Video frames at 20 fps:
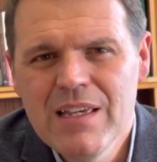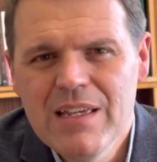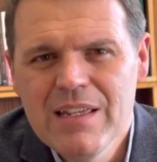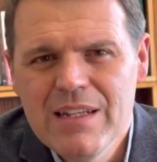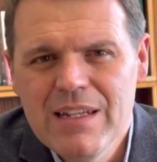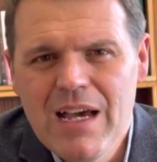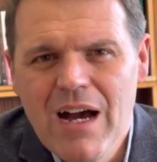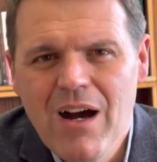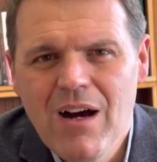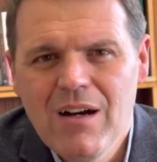
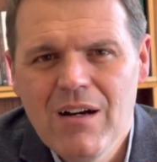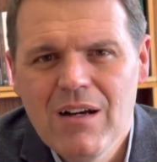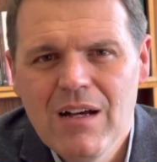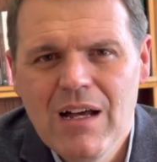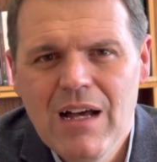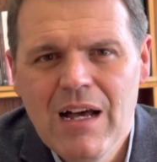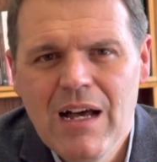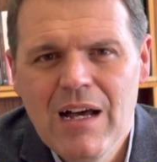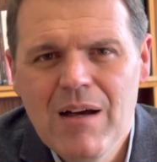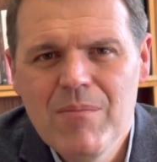Now,
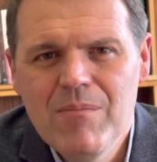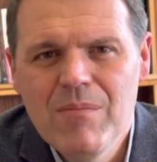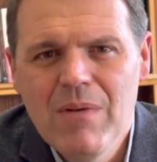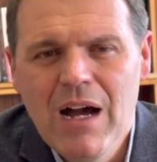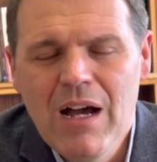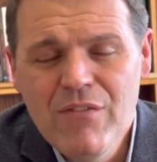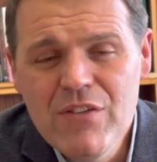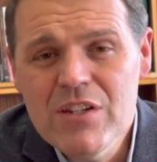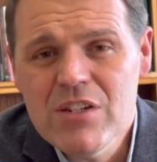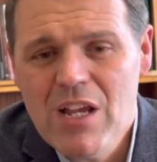um,
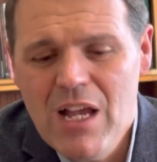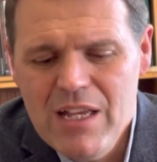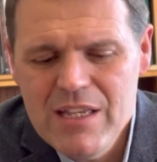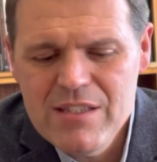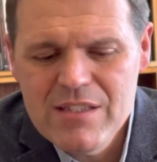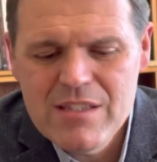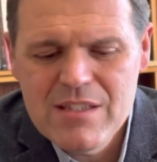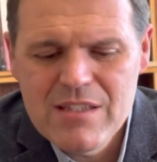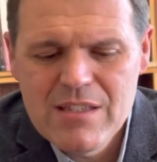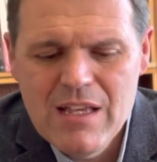
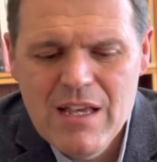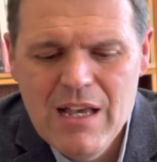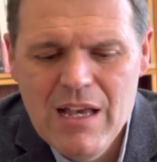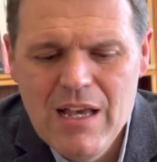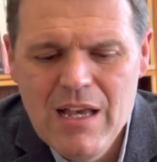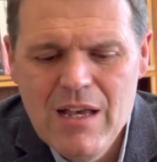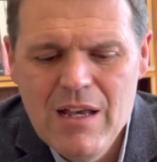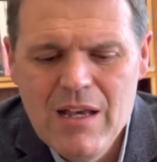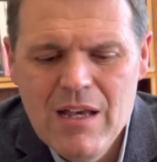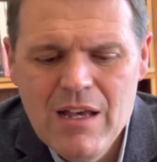Avishai's
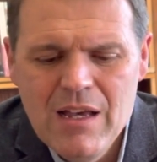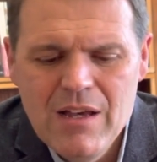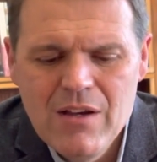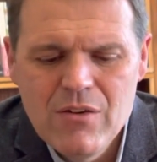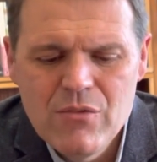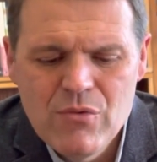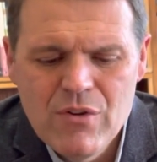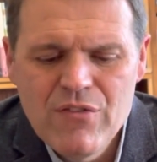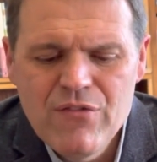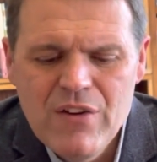uh,
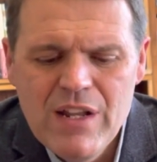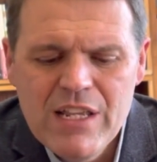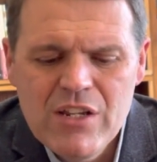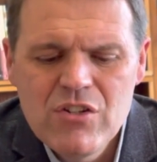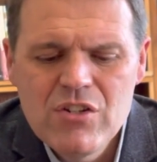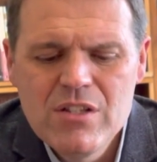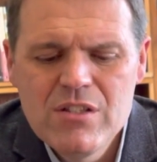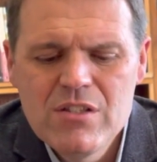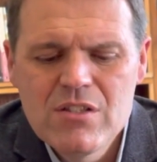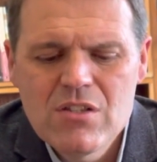uh,
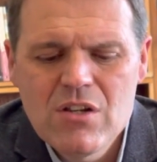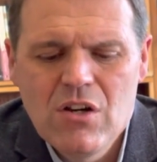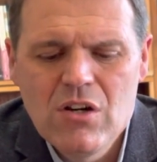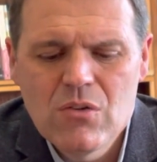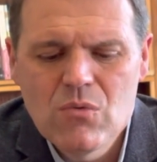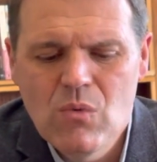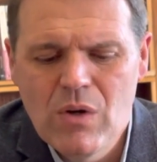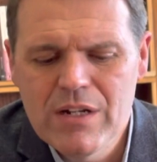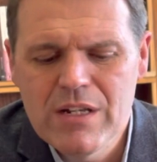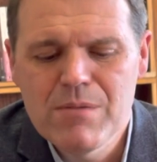reflections
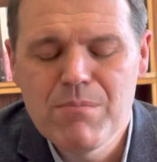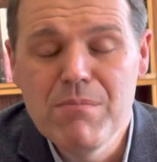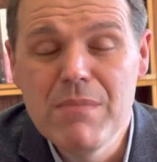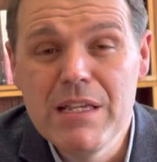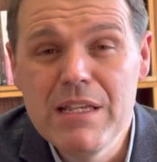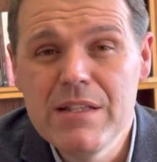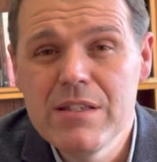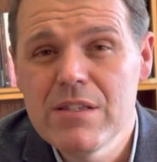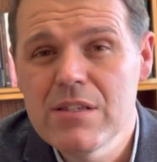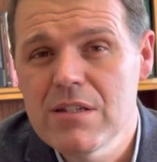on what it
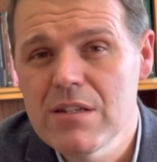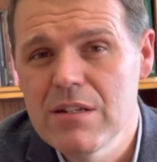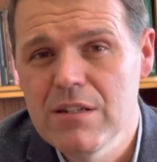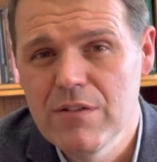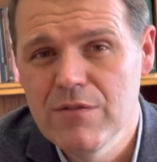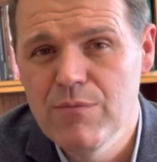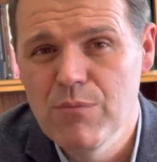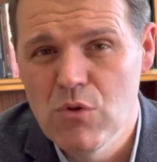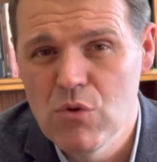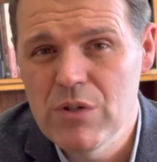means to
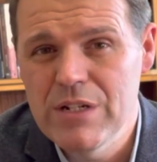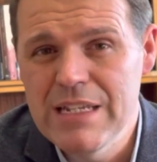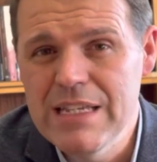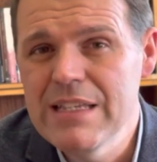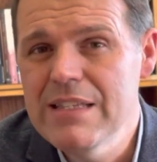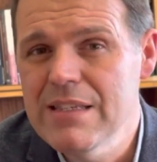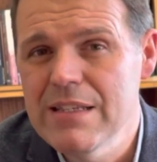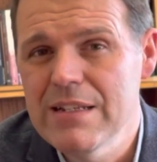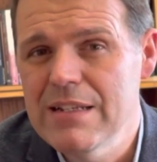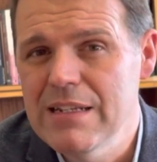live more
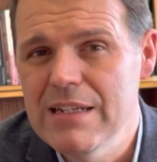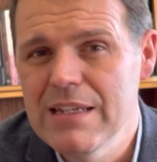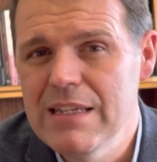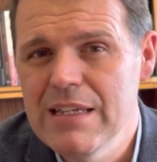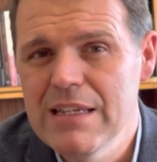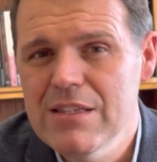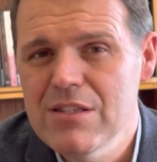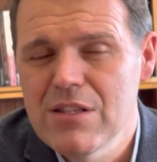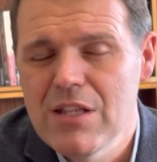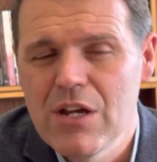decently,
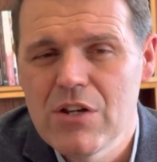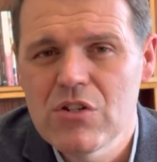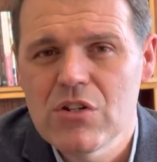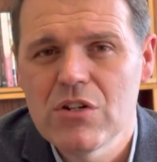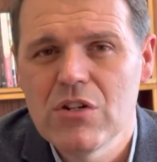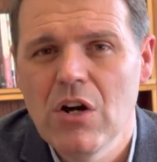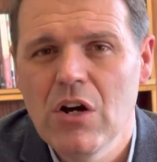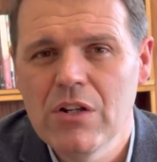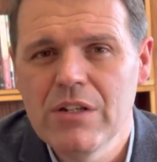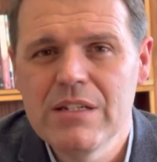his
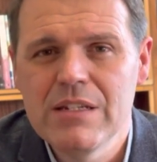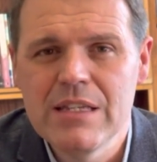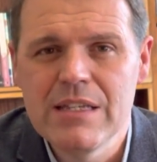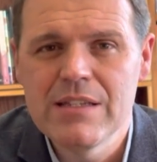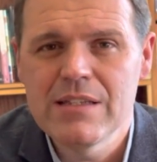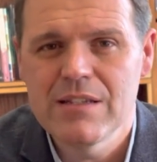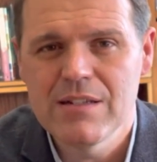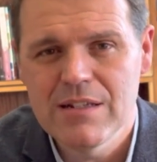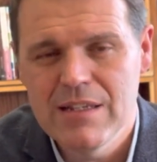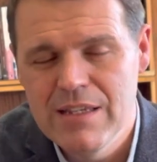notion on
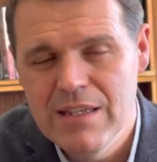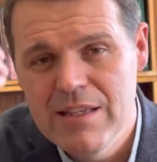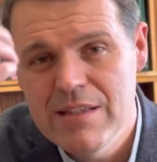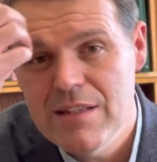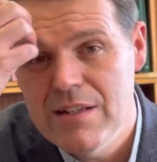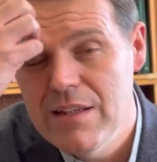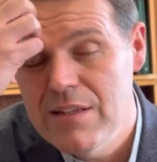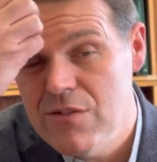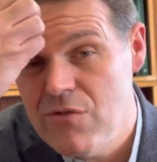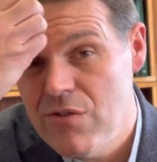decently, he's
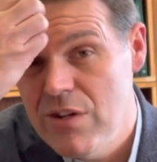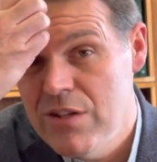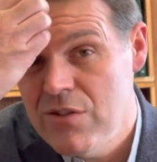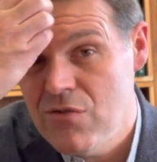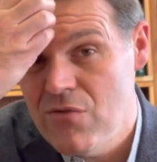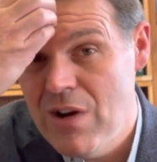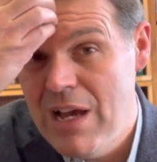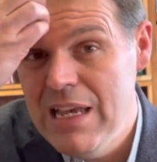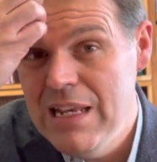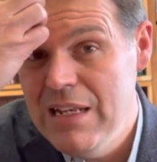an Is-
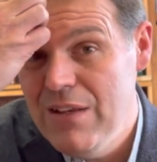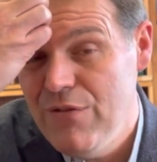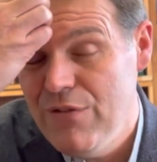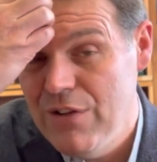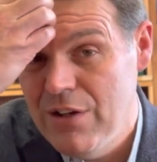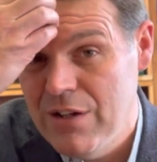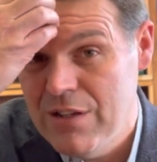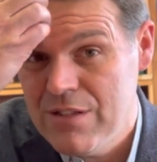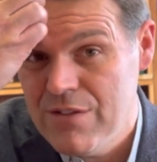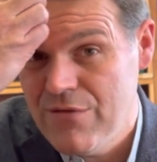Israeli
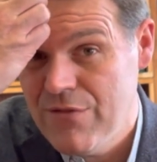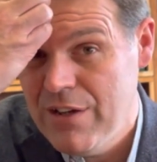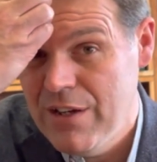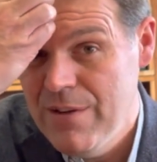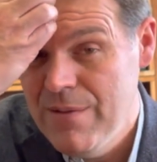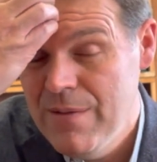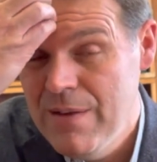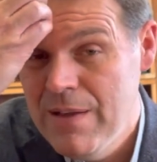philosopher,